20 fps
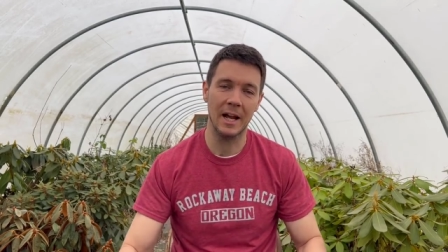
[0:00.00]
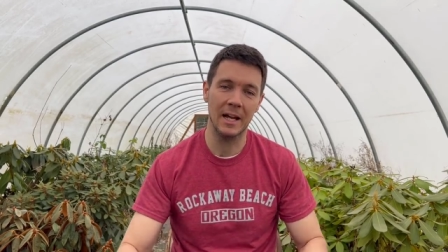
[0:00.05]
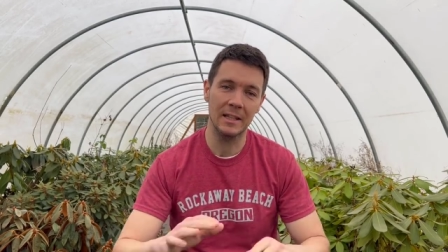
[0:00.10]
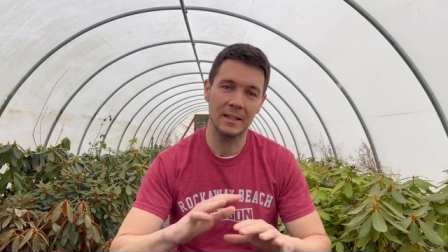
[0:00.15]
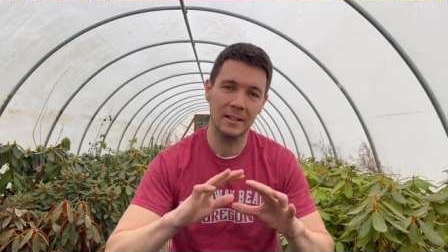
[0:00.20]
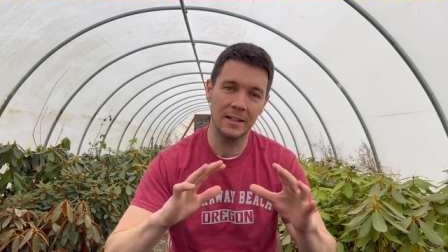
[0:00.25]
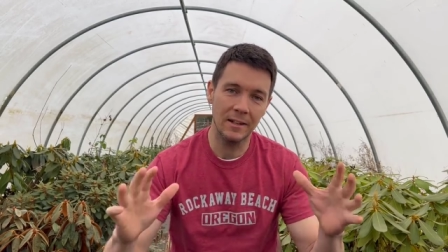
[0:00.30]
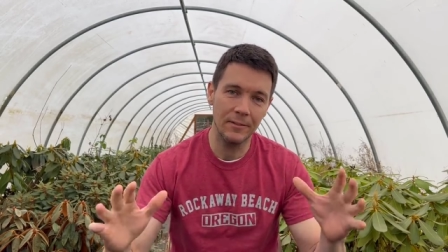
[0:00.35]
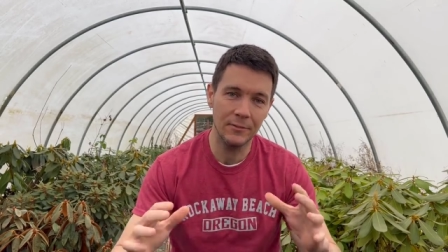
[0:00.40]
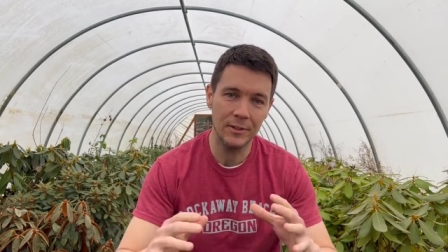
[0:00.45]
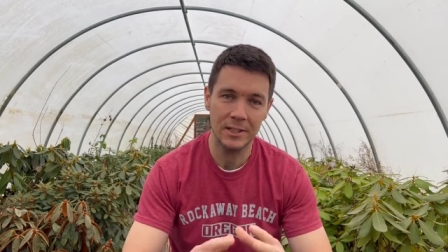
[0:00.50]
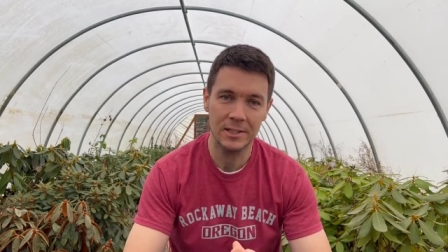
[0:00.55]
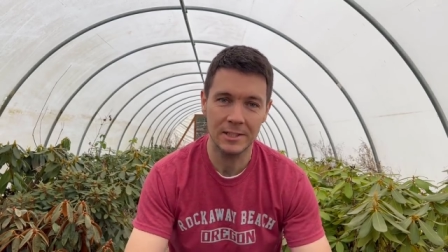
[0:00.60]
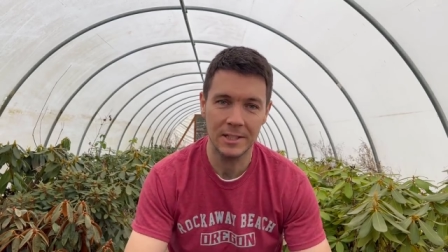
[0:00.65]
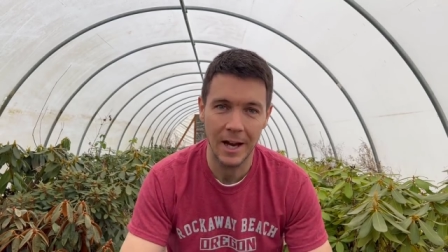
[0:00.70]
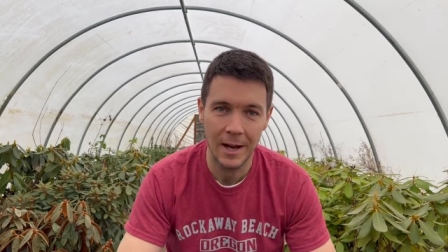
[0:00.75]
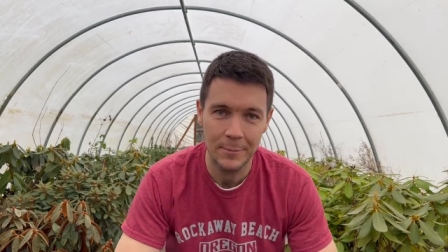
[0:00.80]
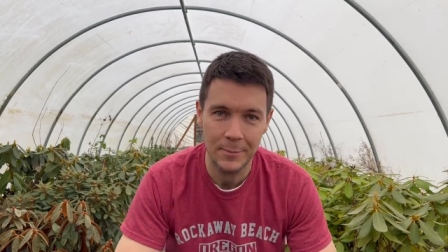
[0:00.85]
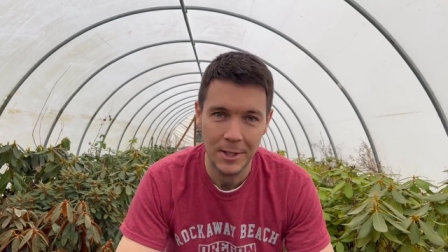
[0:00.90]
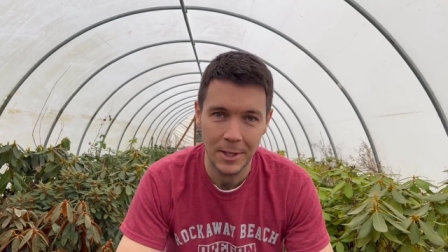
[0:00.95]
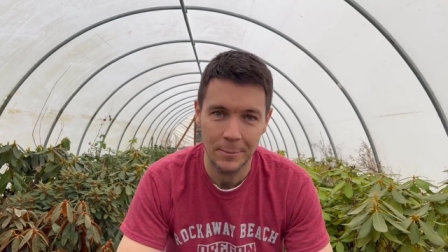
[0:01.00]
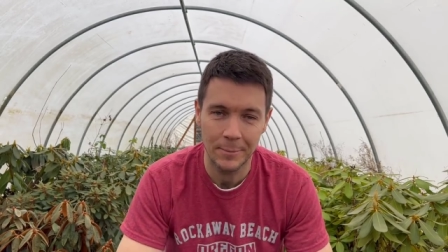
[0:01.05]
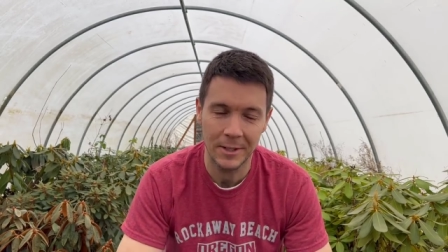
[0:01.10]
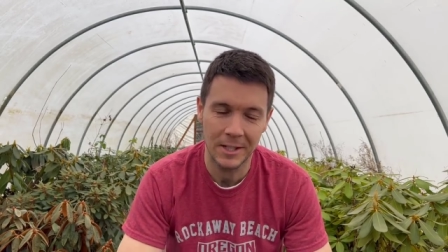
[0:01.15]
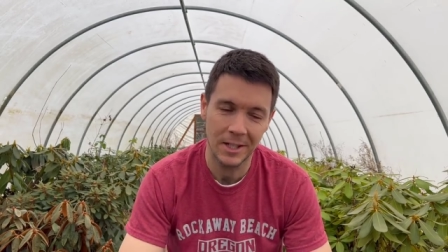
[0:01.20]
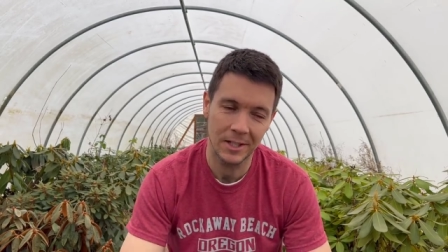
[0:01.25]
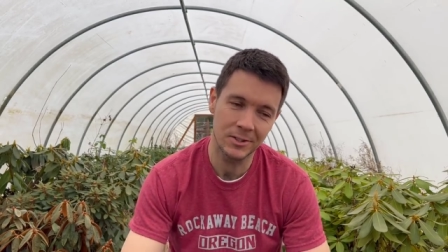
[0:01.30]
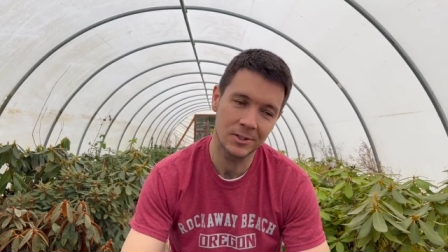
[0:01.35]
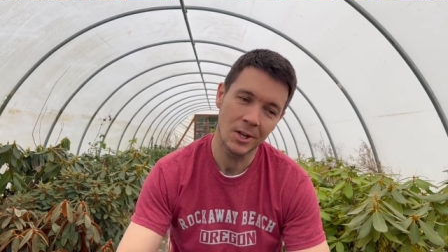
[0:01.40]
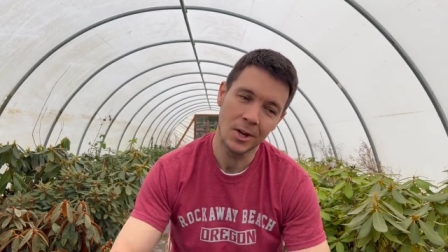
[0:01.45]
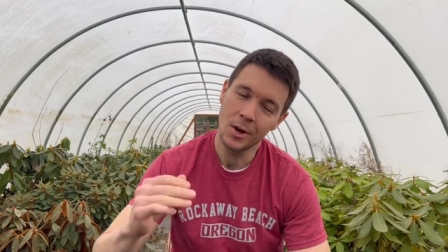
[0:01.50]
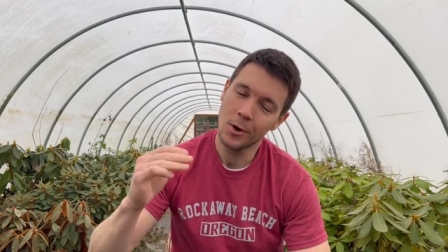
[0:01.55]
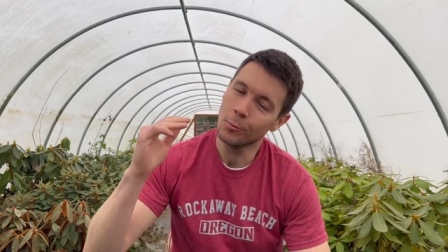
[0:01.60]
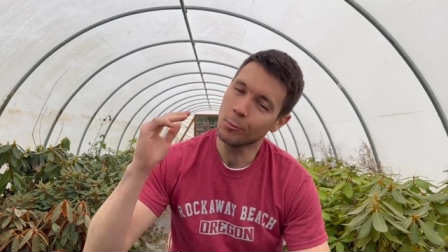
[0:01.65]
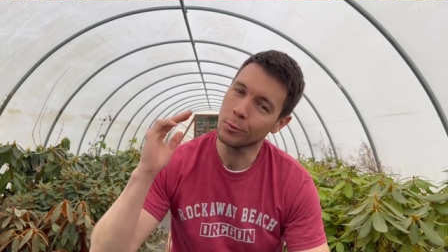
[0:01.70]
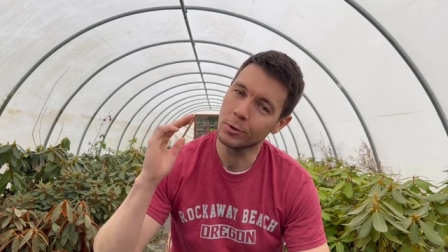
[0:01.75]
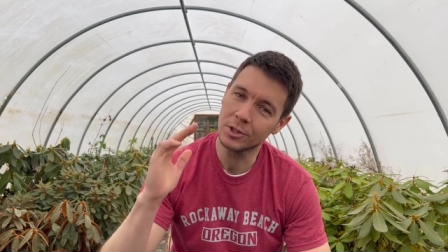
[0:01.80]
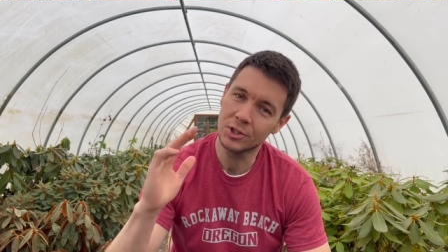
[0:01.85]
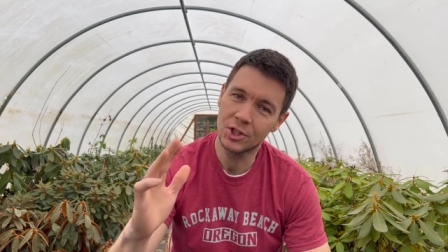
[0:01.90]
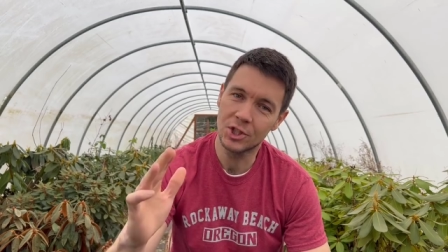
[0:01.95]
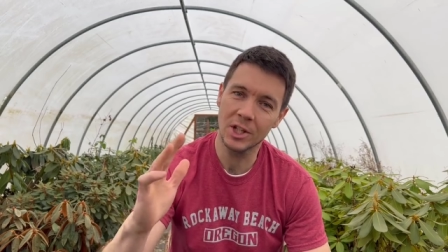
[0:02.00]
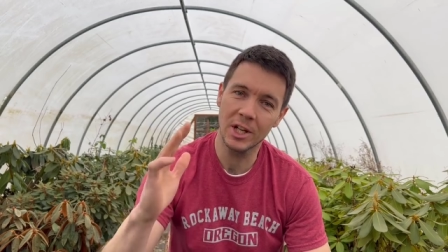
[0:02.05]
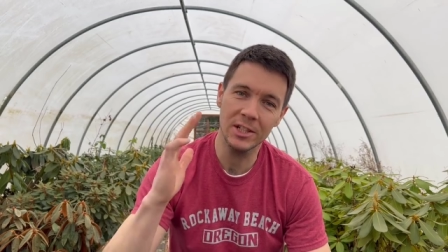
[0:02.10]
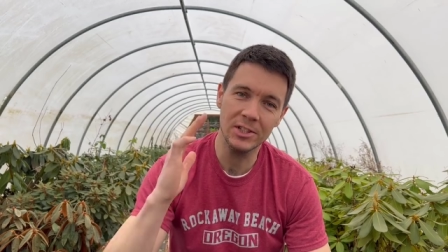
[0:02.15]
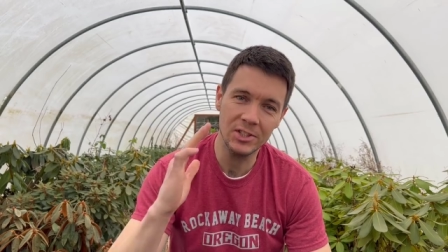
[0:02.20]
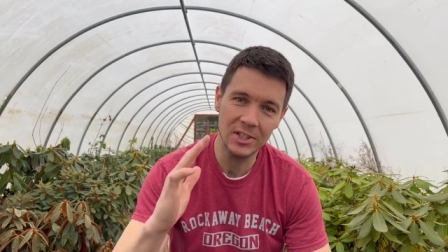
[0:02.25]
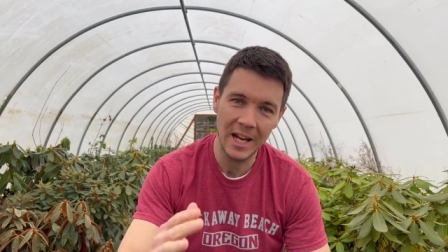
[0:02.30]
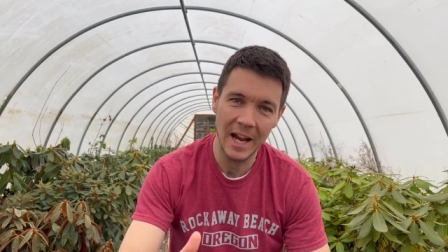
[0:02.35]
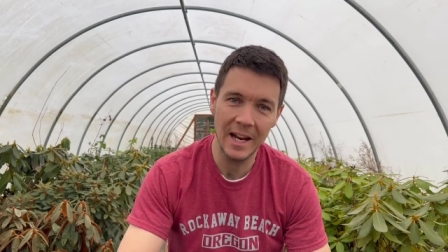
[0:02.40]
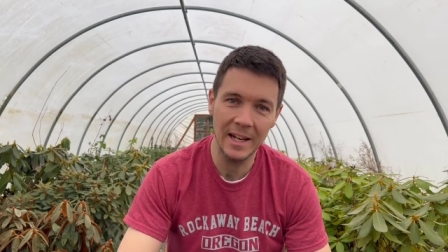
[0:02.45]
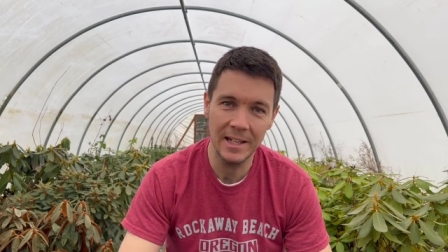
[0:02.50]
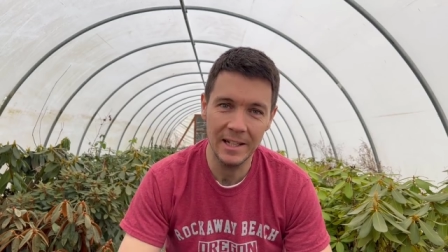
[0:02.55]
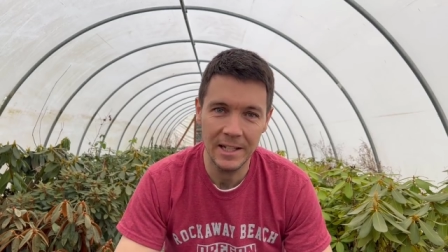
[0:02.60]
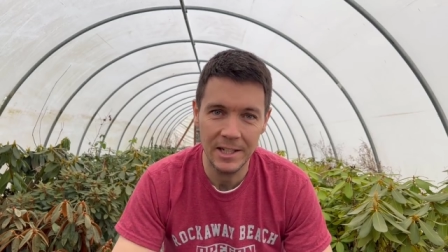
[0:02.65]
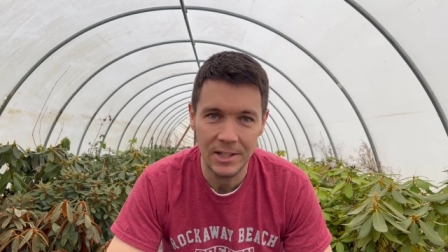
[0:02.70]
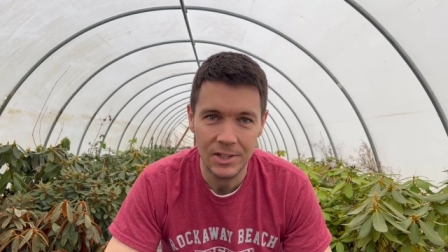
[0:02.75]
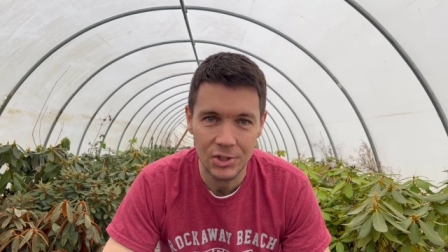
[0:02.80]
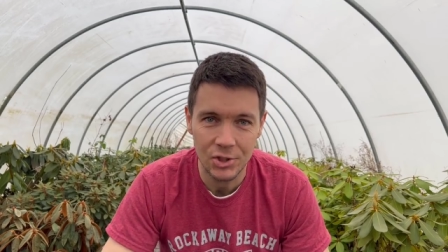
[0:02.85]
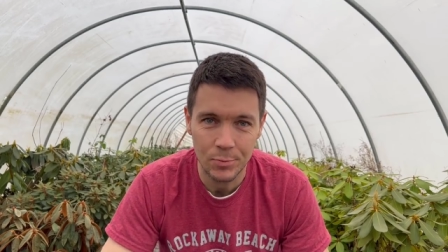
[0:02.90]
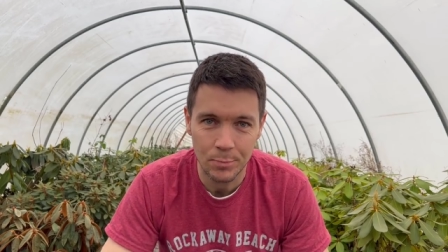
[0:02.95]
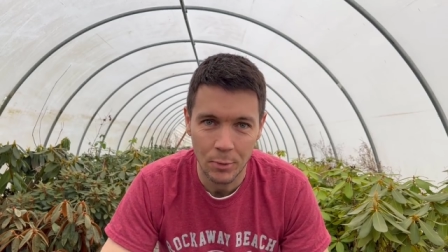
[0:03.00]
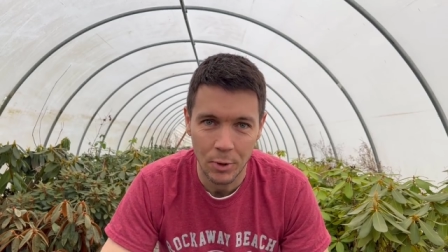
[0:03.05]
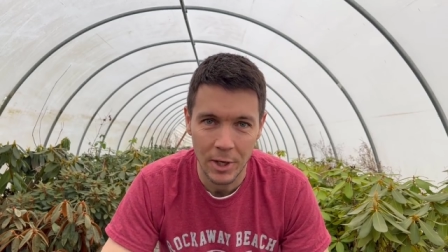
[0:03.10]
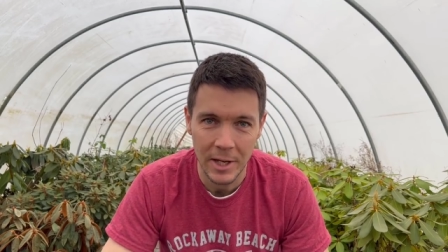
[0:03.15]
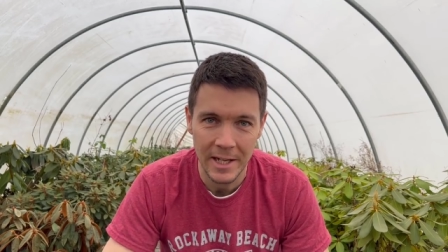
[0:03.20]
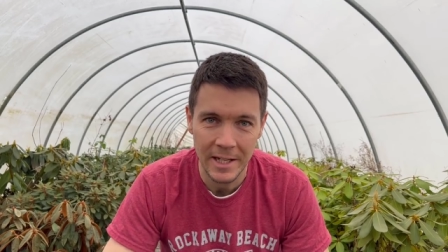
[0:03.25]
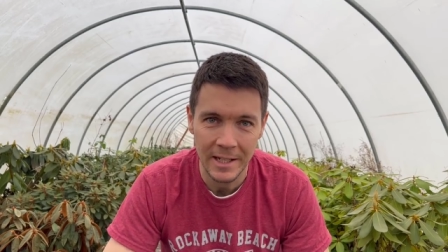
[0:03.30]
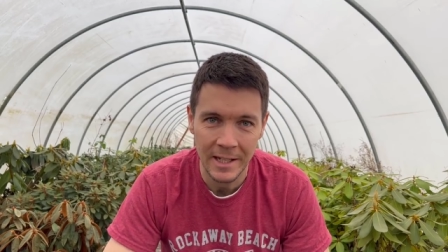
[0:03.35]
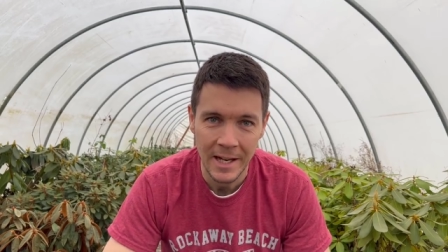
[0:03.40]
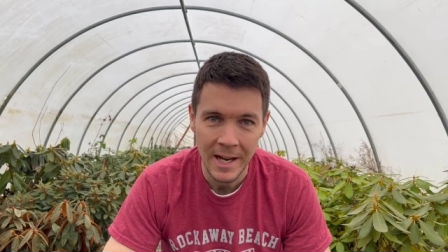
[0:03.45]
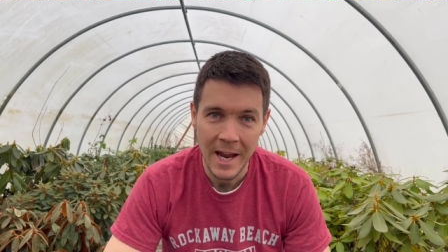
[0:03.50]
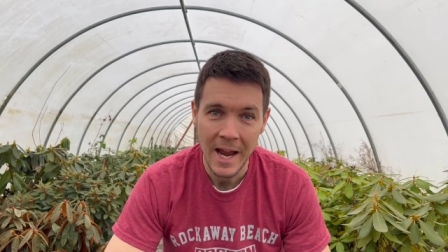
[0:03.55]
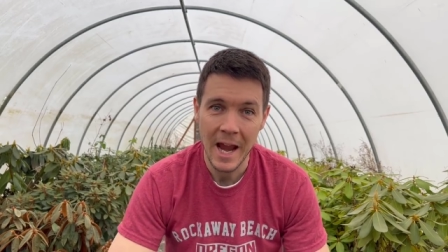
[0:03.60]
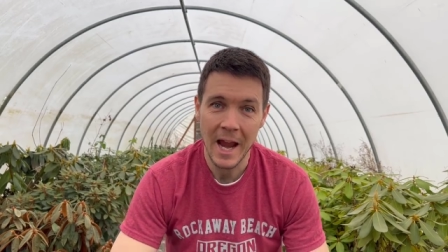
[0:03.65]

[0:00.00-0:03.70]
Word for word: I love this time of year because we're just headed into spring,